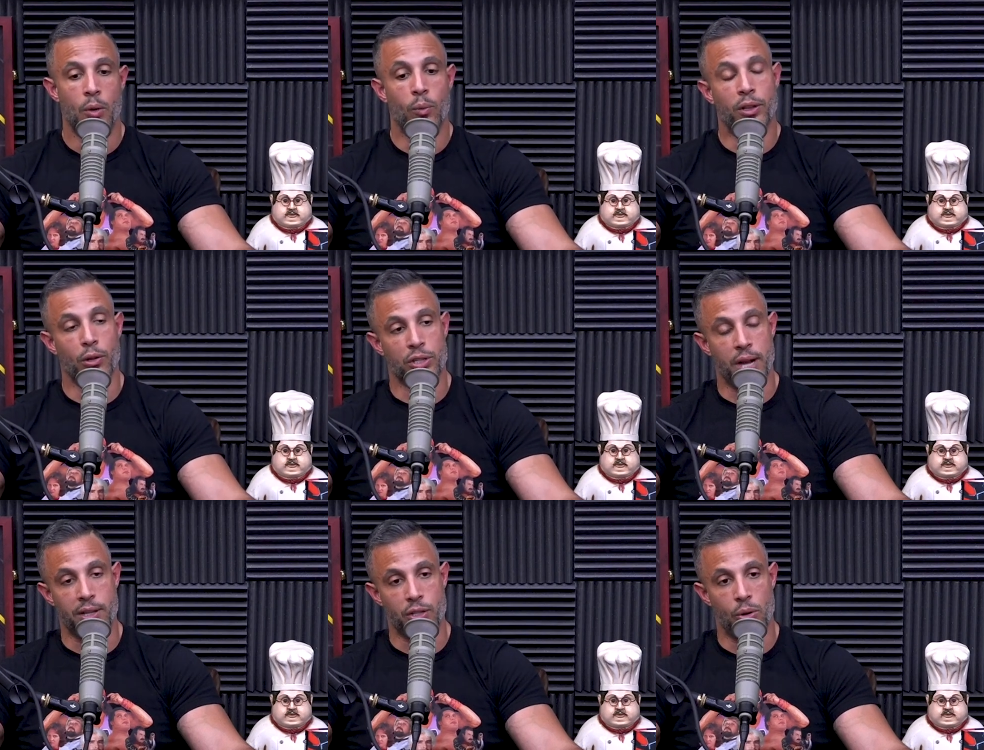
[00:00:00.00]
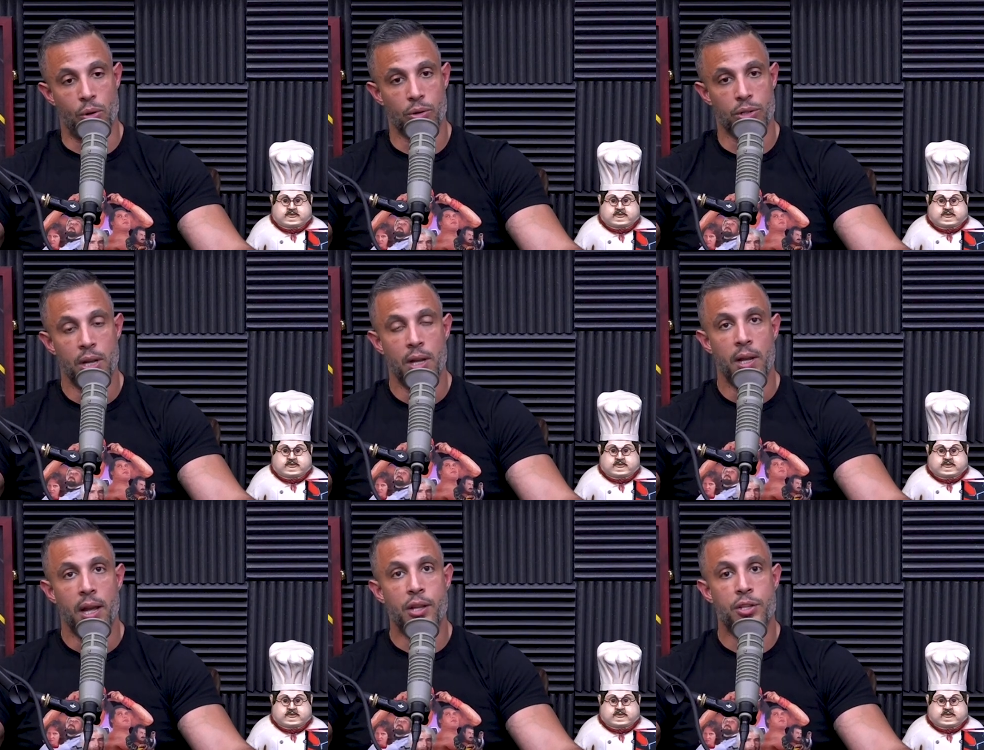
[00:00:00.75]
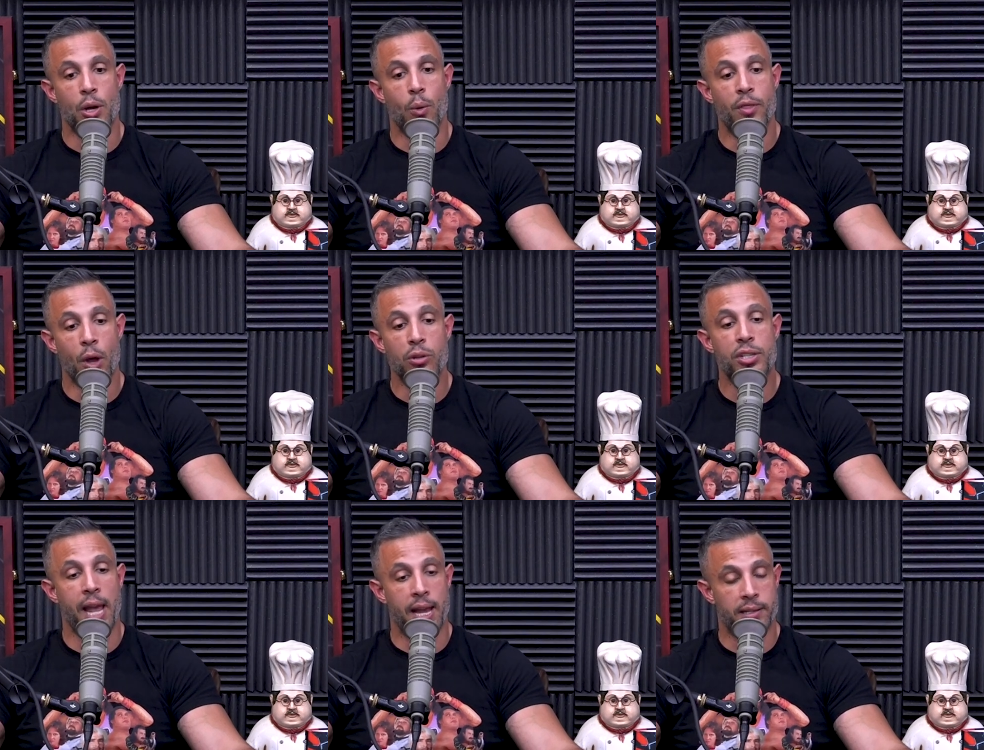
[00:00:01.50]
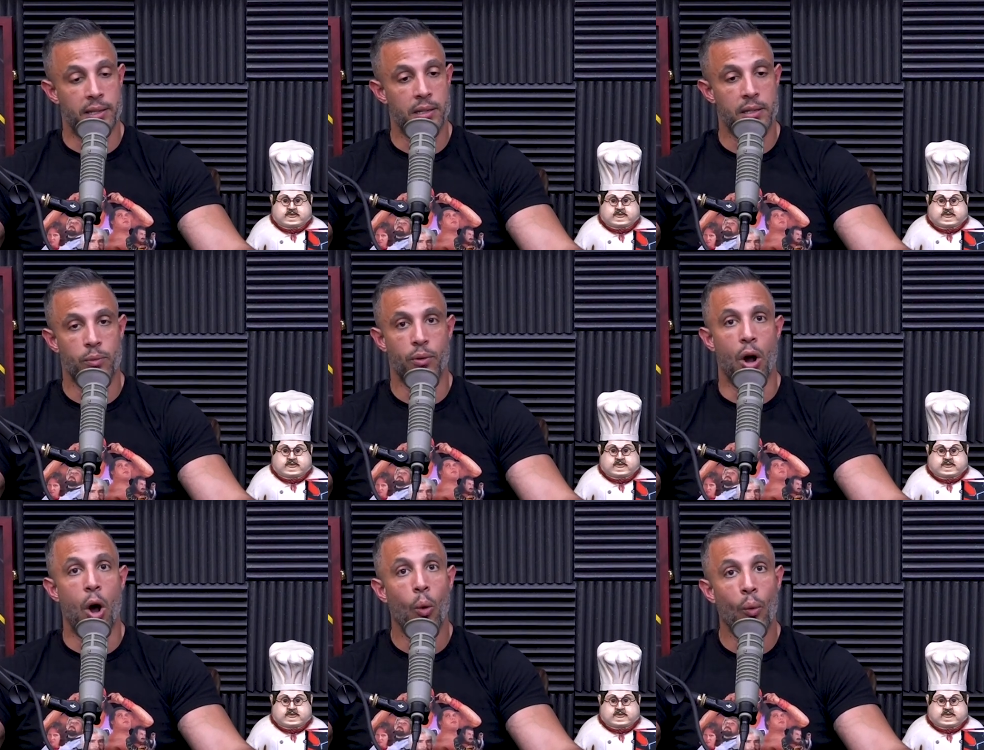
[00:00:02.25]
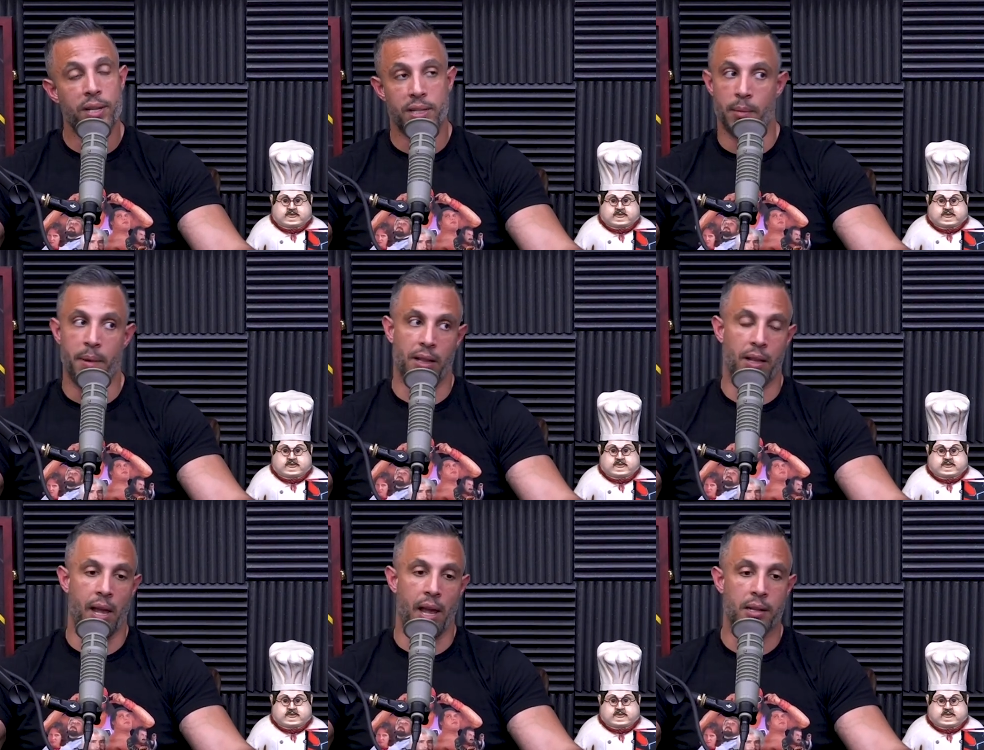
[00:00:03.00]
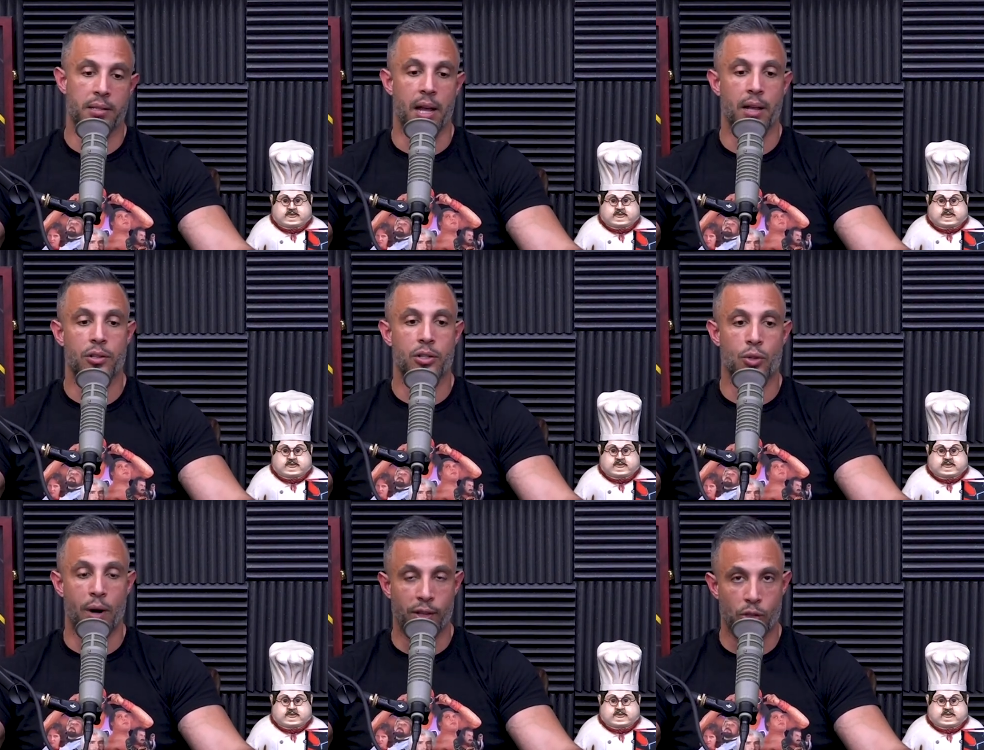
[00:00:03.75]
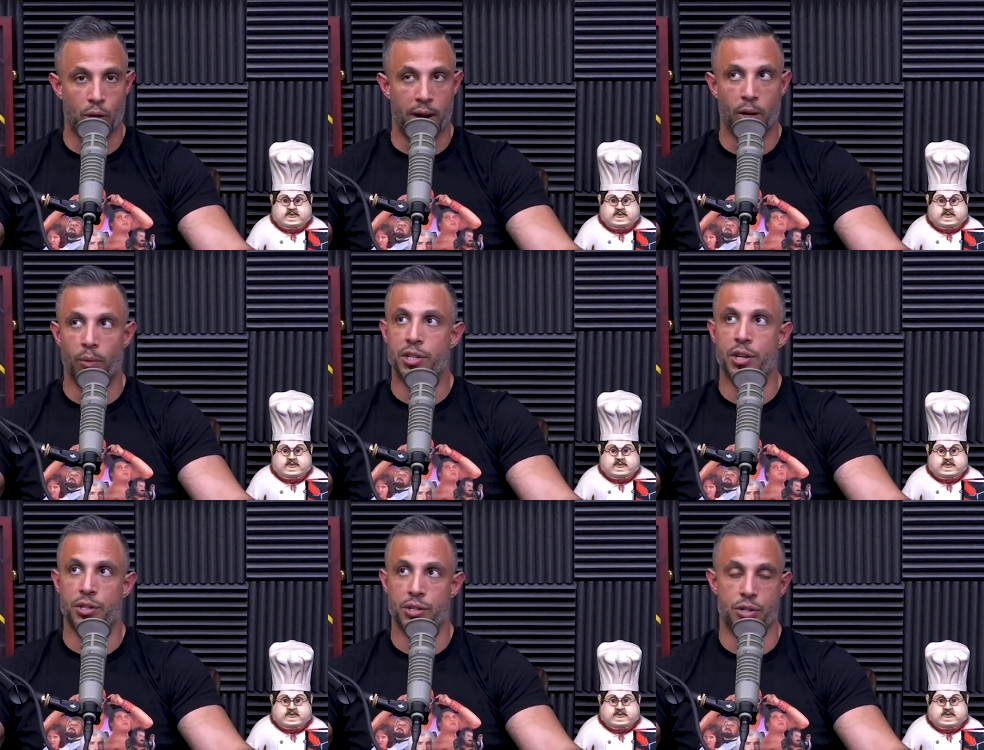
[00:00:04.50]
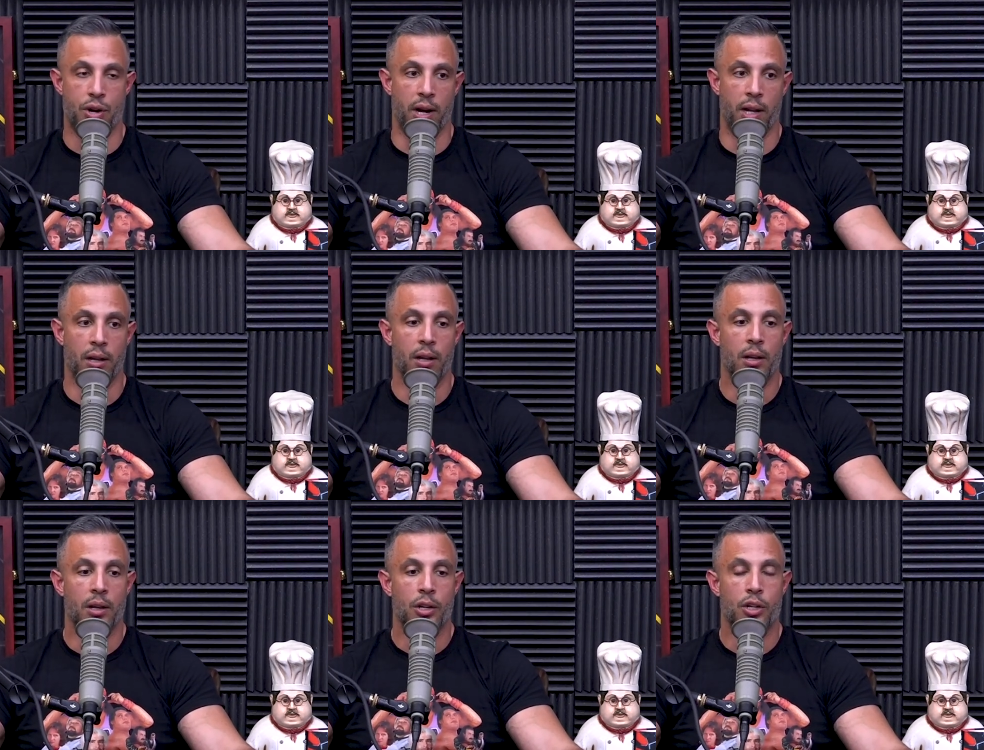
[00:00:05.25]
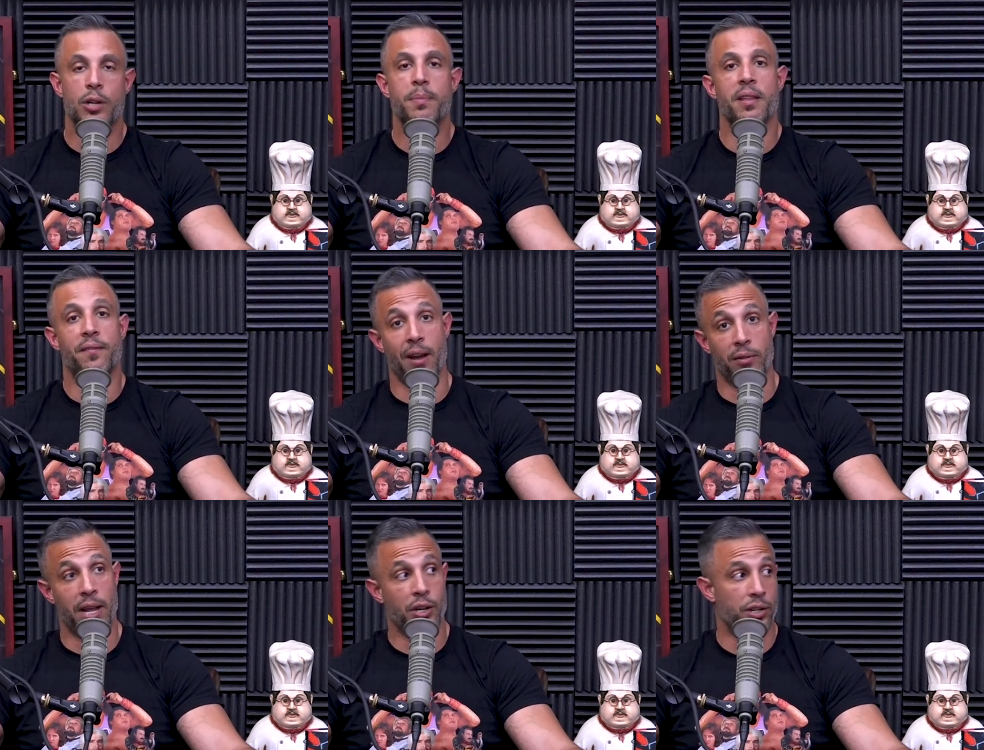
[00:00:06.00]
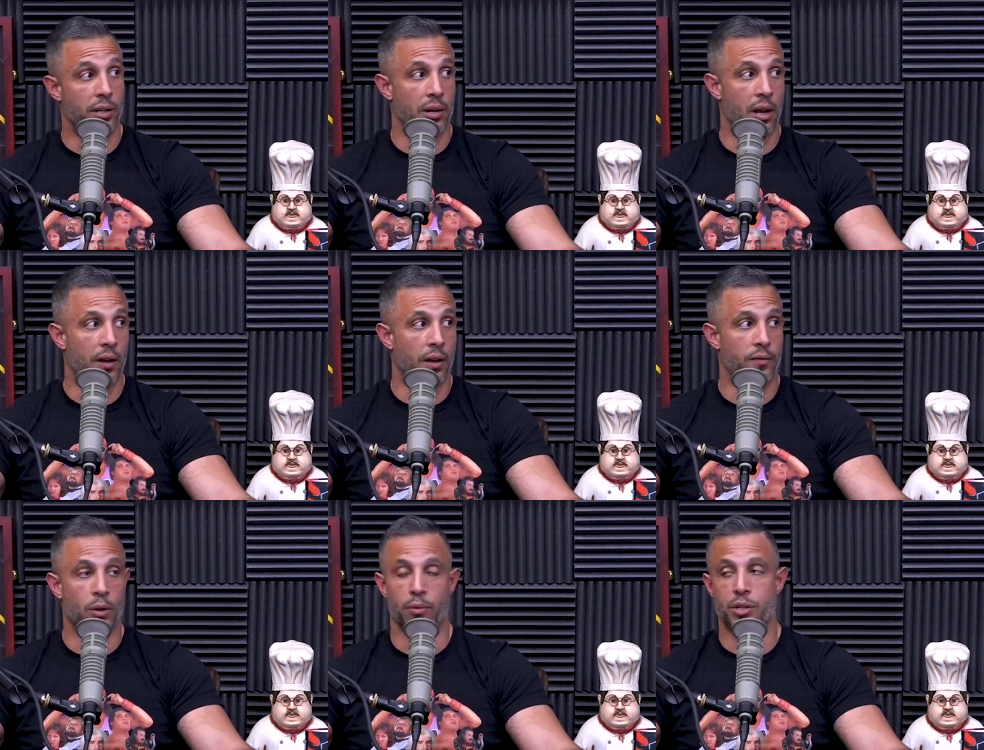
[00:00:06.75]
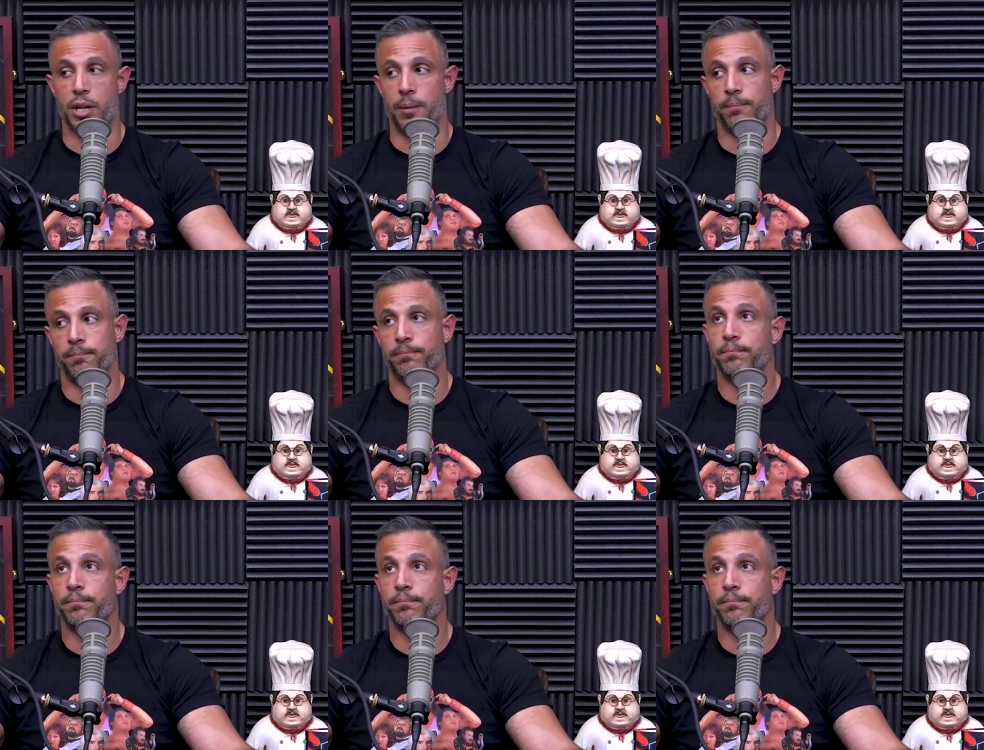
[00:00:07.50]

Speaker 1: with those kinds of goals. And so in those cases, we're always going to make the case that strength training or resistance training should be the foundation of your routine.